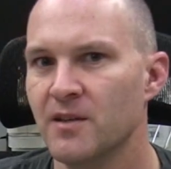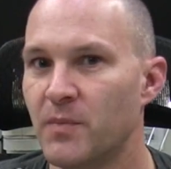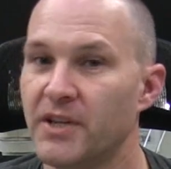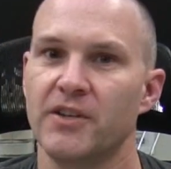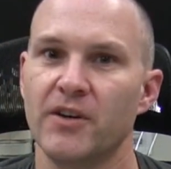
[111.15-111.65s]

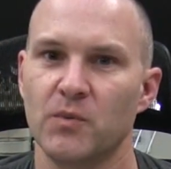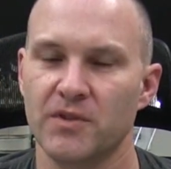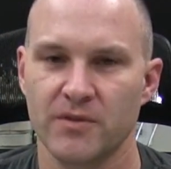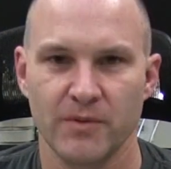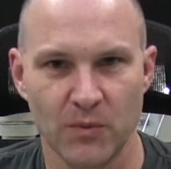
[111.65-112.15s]
But you don't
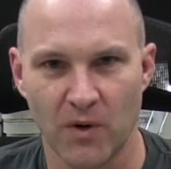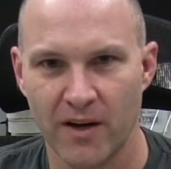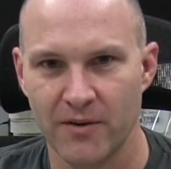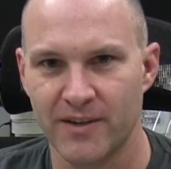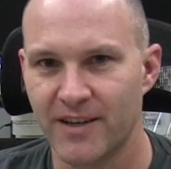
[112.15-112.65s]
want to
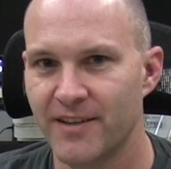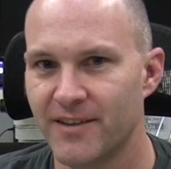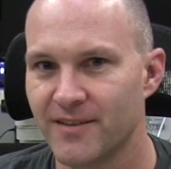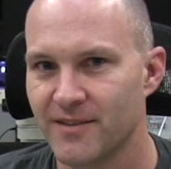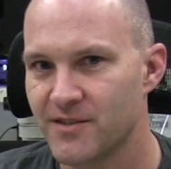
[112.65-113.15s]
rewire it
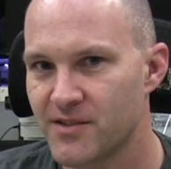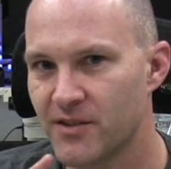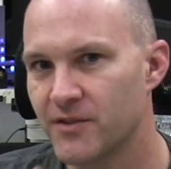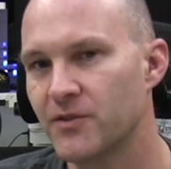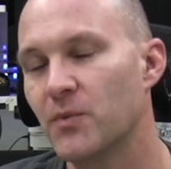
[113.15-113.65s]
either.
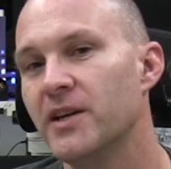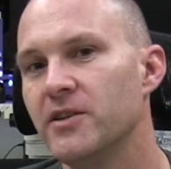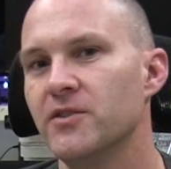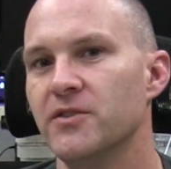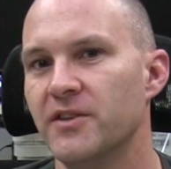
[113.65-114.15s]
So the way you
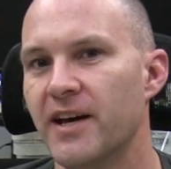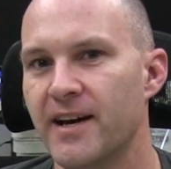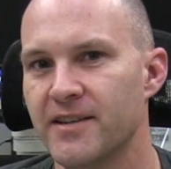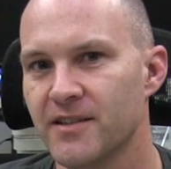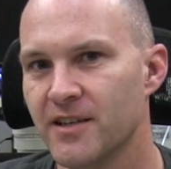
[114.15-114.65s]
can do
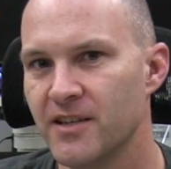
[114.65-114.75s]
that